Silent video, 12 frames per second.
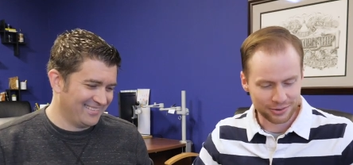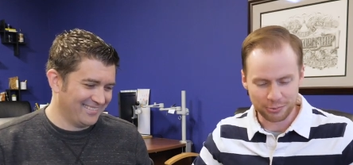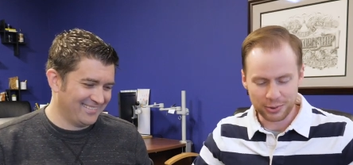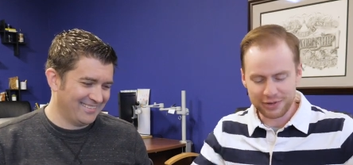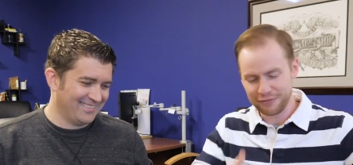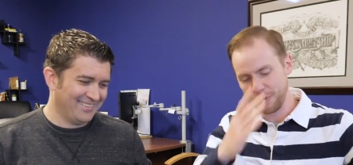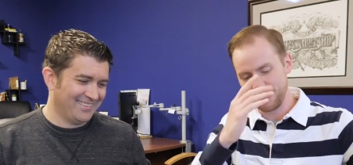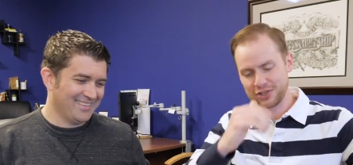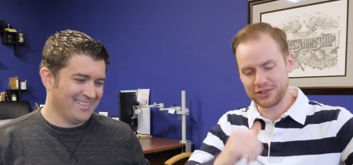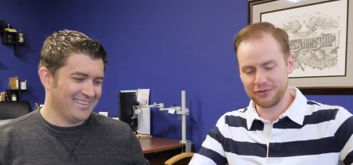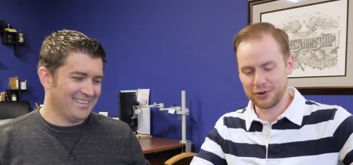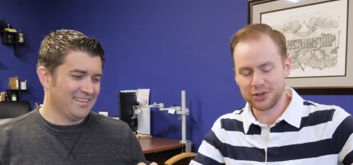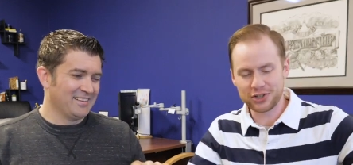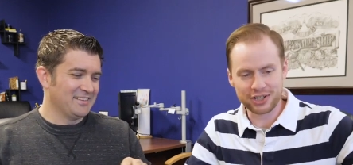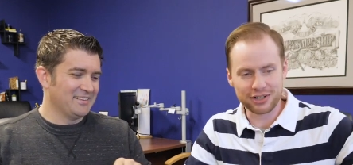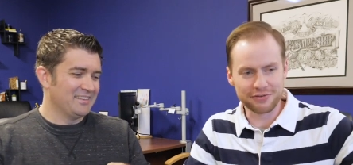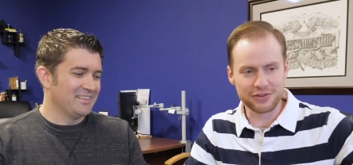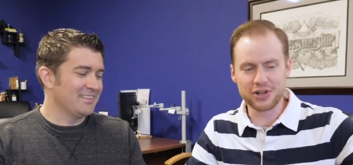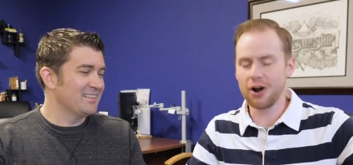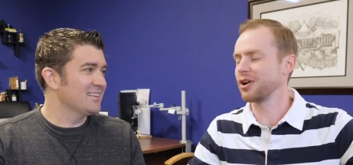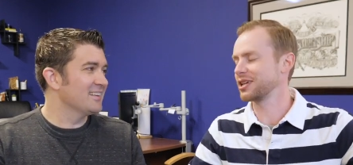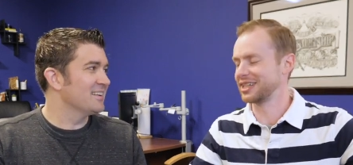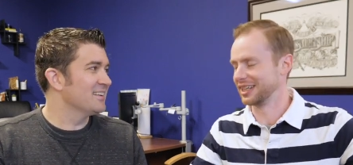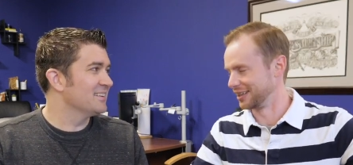Speaker 1: reforged version of
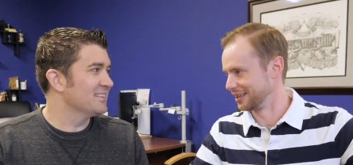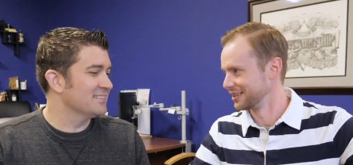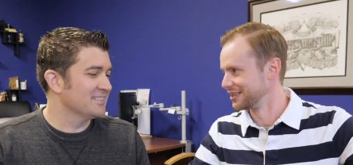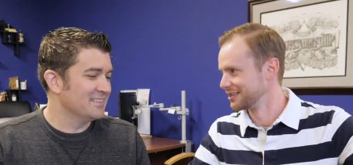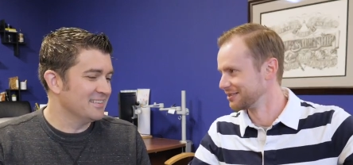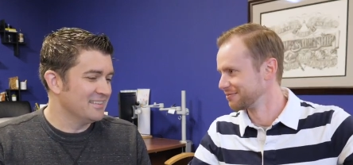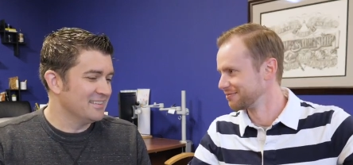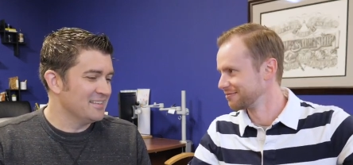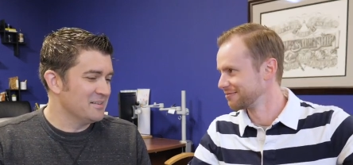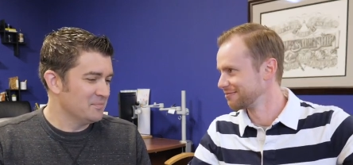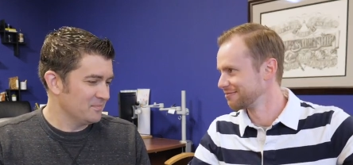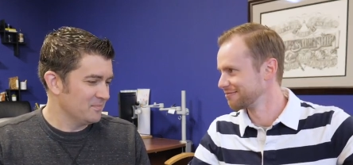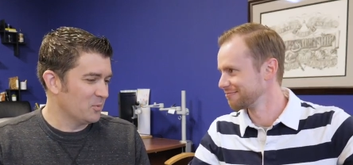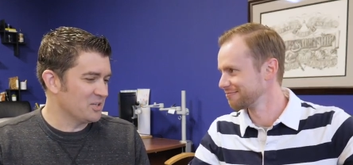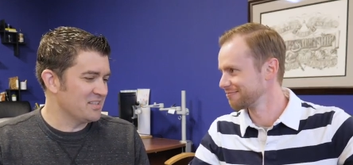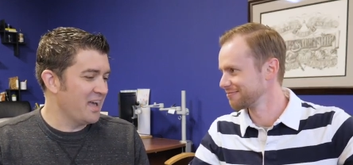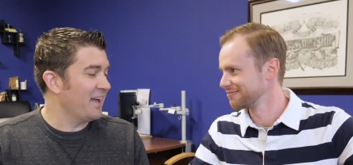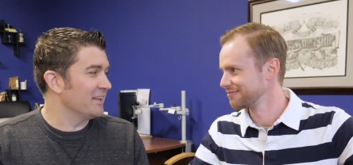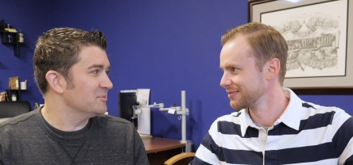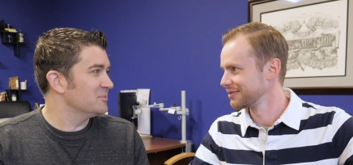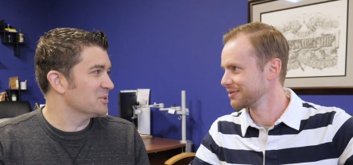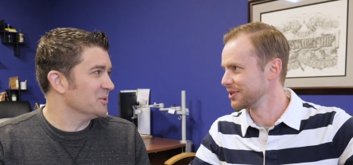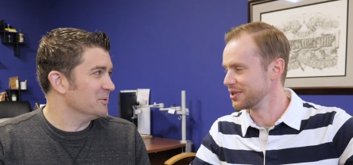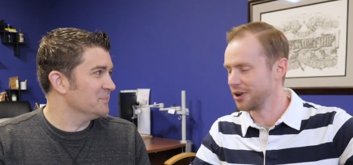Narsil. What is that,
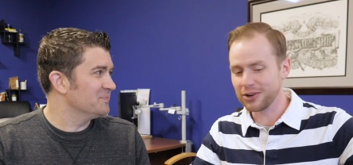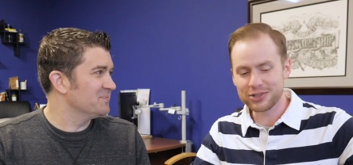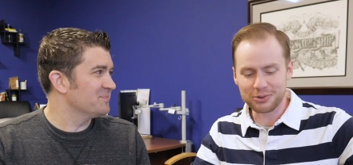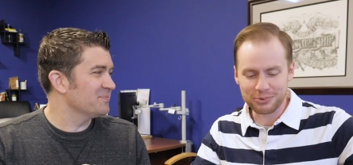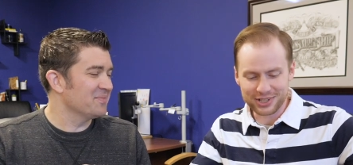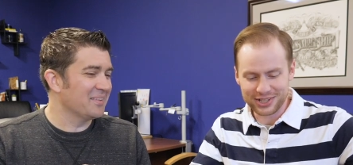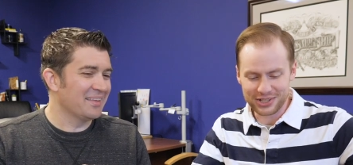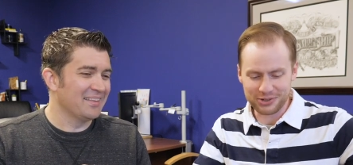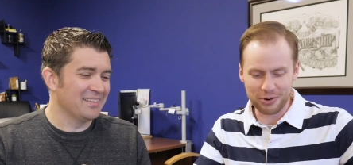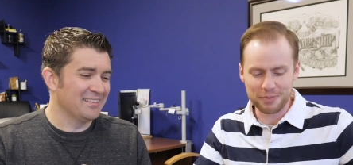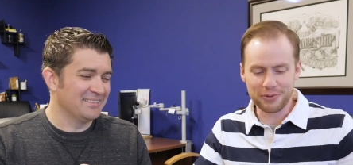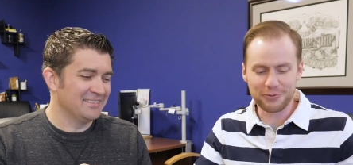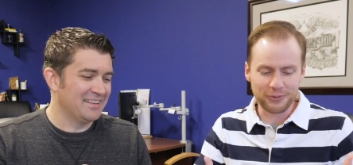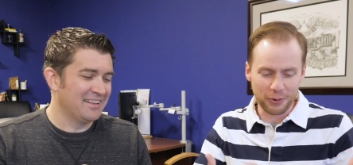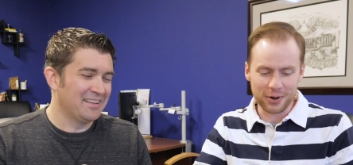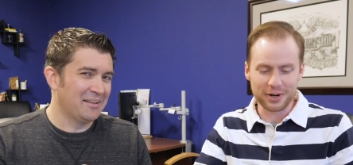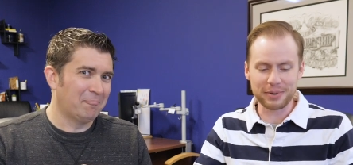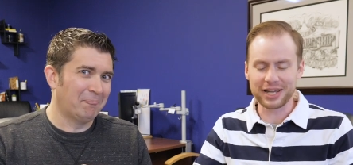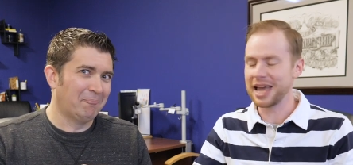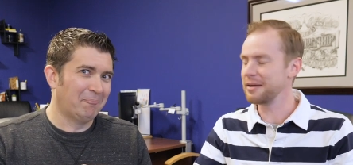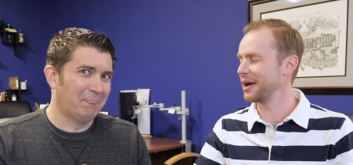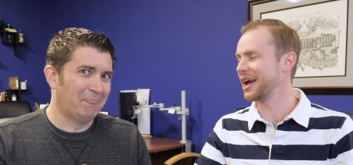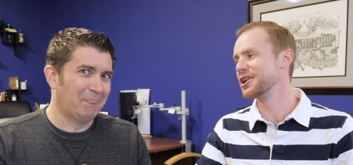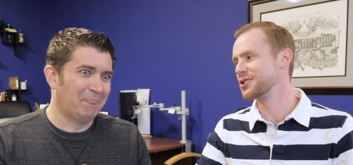Drew? Narsil was the sword before it
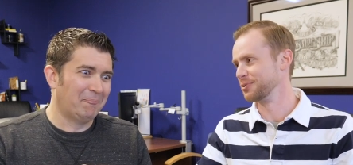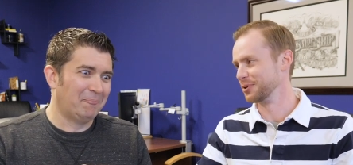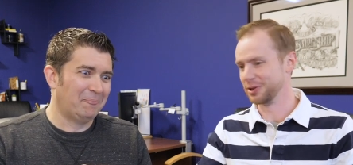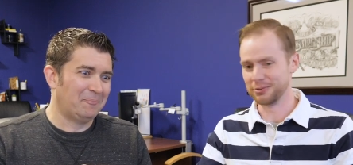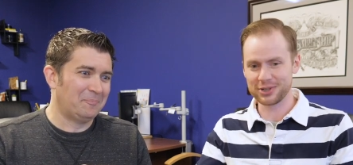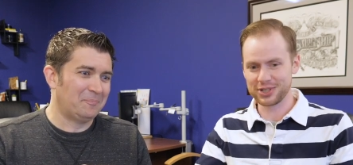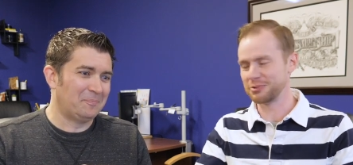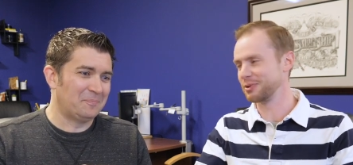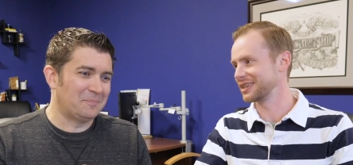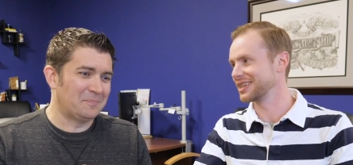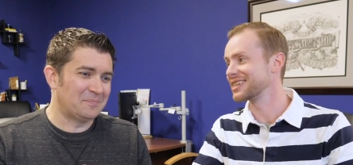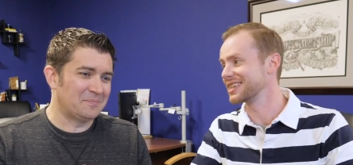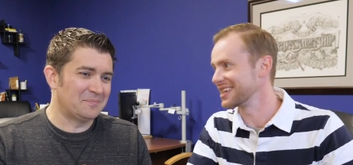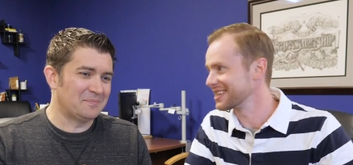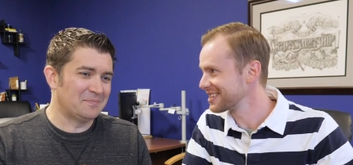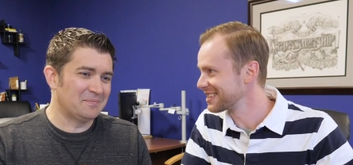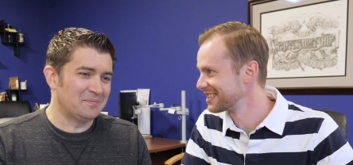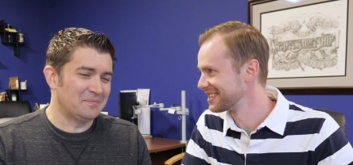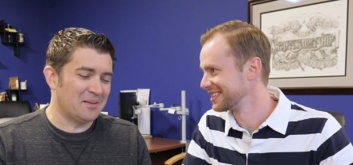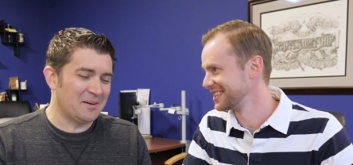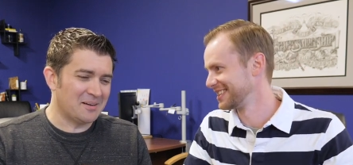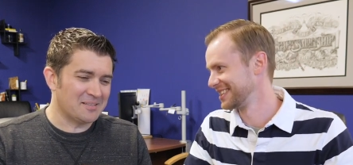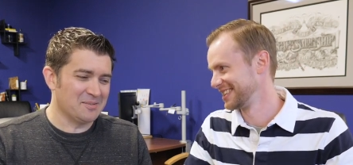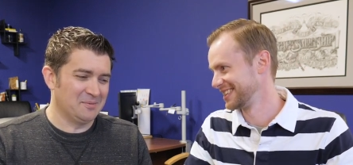became
Speaker 2: Anduril, which is what this is.
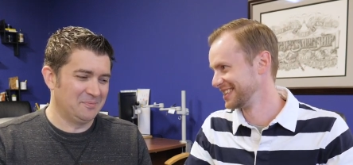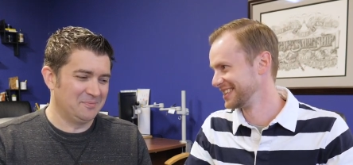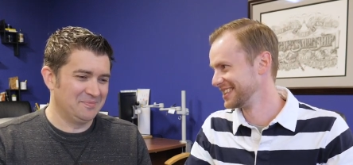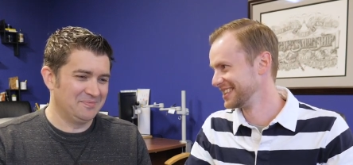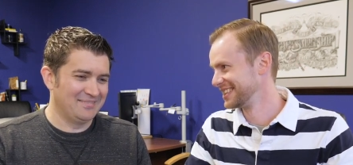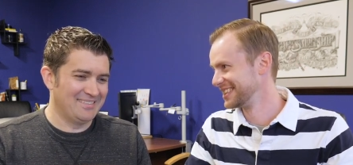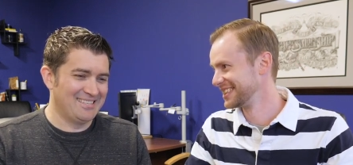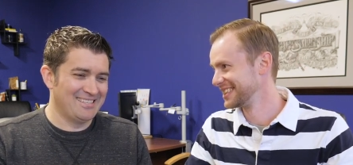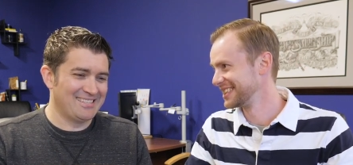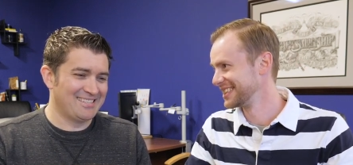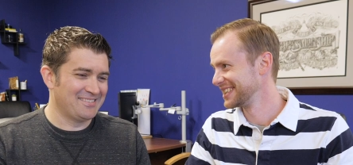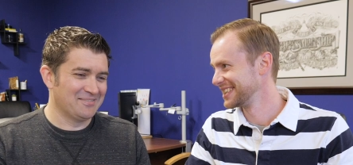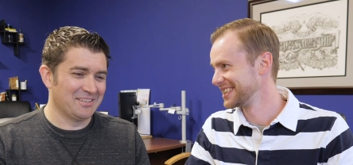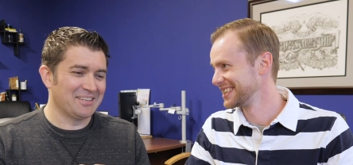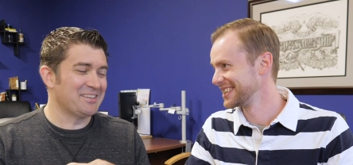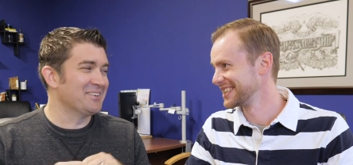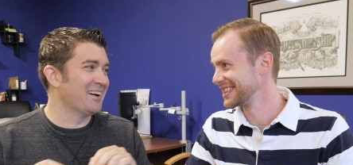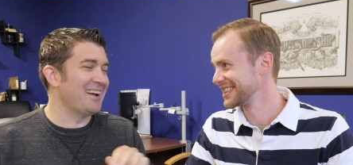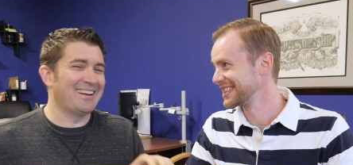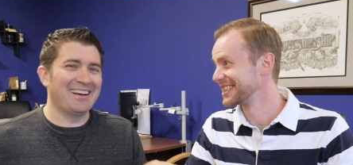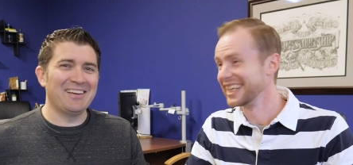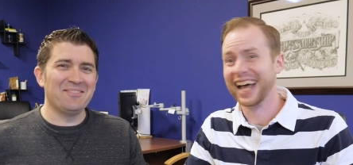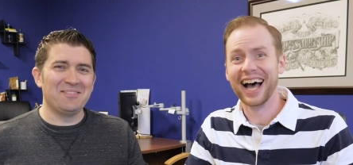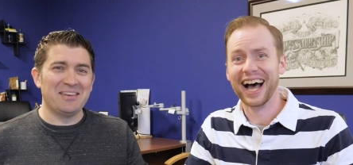Awesome. This is really great.
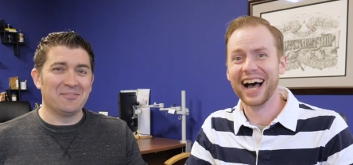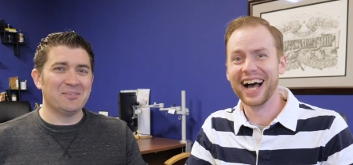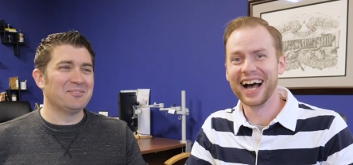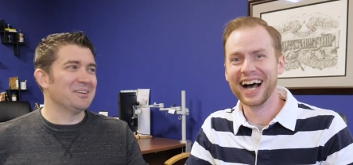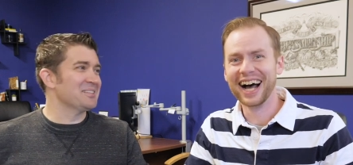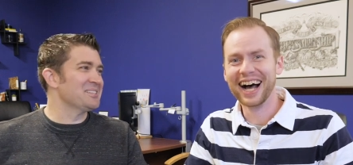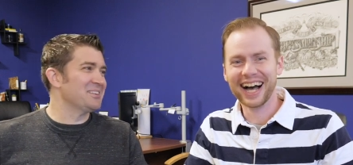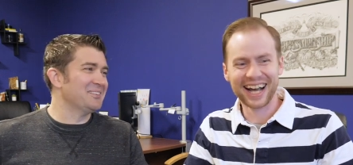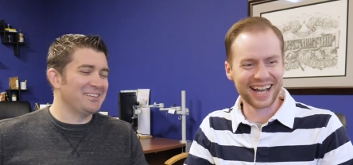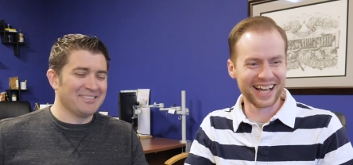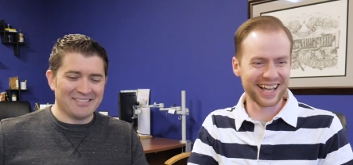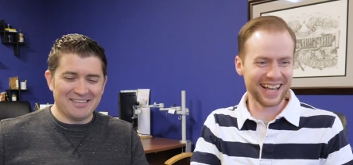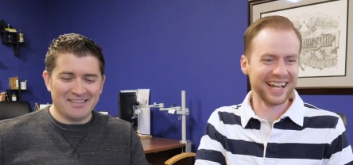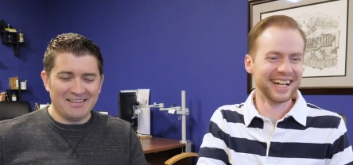I've never felt so ignorant.